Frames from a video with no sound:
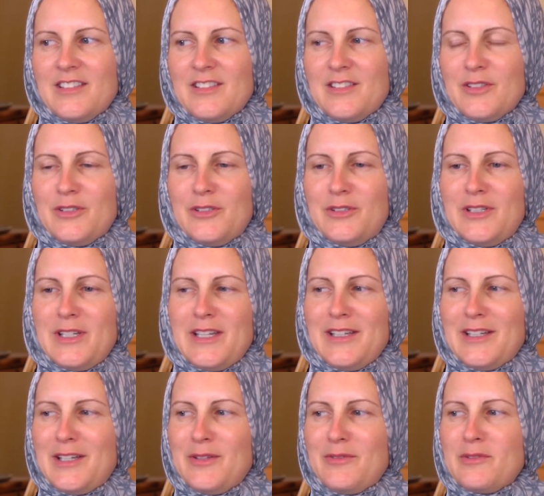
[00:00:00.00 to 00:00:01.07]
so
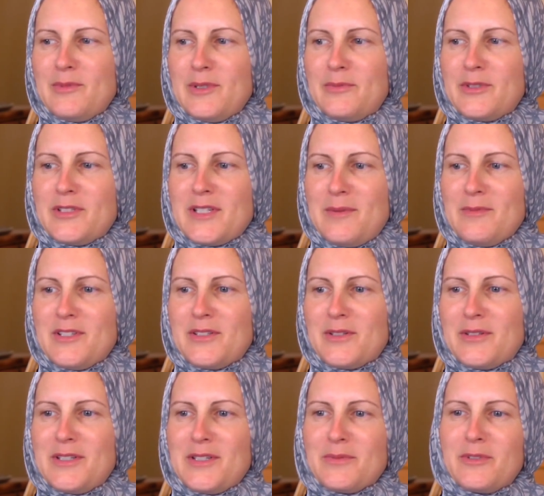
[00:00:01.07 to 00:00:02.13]
I remember some
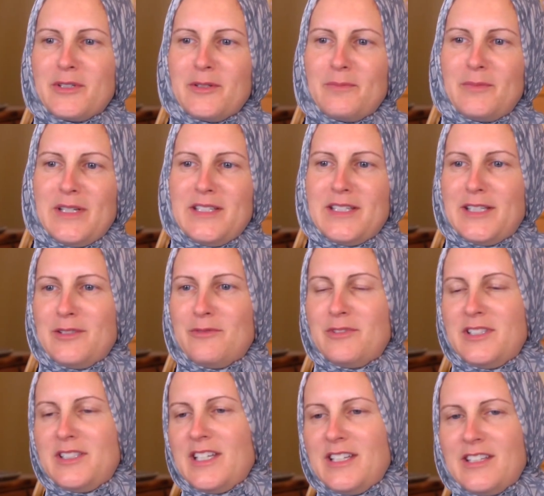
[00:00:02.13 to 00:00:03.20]
stories where my dad
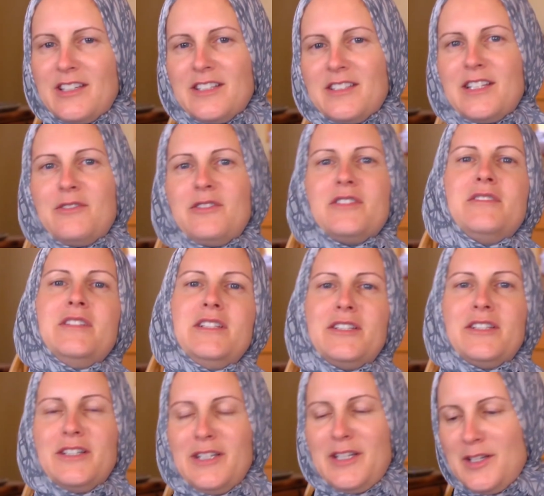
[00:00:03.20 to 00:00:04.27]
would take us out to
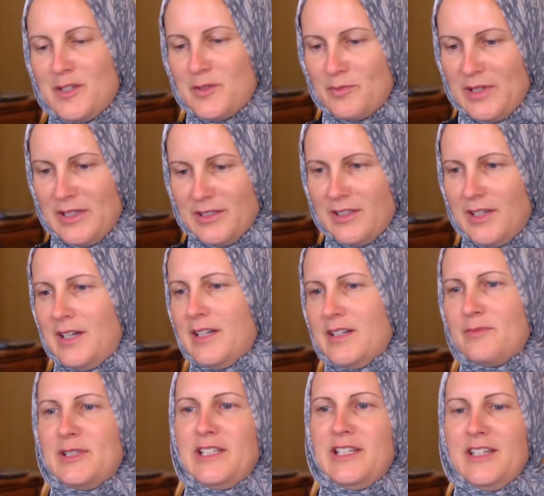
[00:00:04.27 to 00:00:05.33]
dinner and he'd spend a
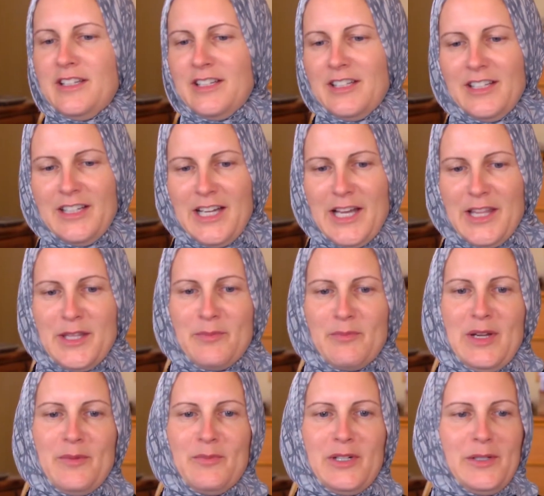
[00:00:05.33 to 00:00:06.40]
lot of money, and then
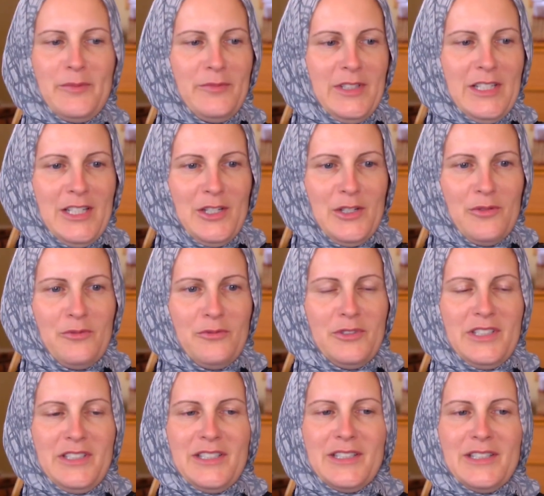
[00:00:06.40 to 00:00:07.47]
my mom
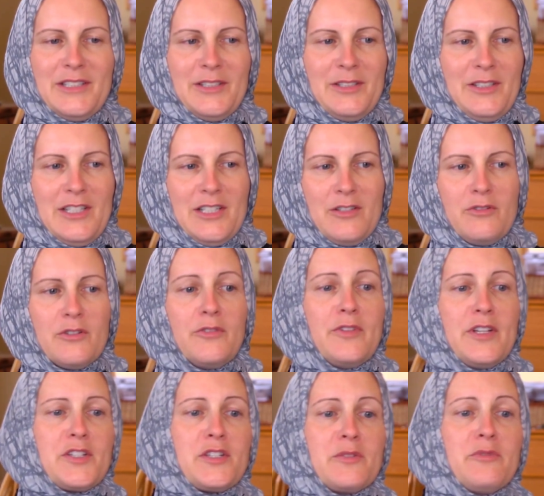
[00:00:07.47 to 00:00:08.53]
would grow
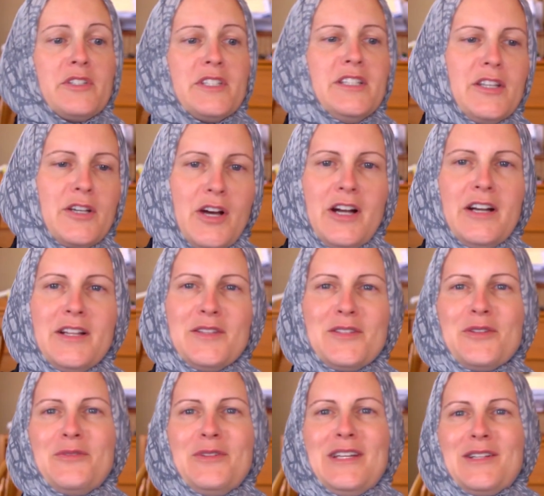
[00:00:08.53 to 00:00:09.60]
vegetables in the garden
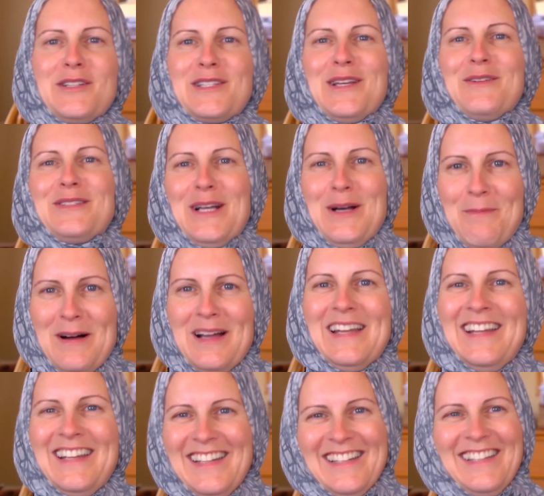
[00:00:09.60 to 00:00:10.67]
so we could save some
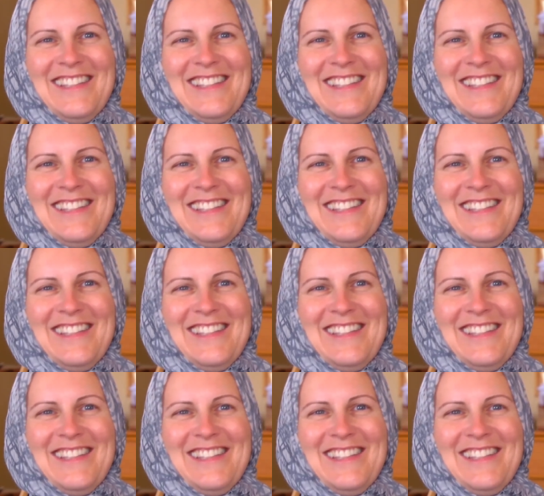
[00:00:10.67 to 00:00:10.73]
money.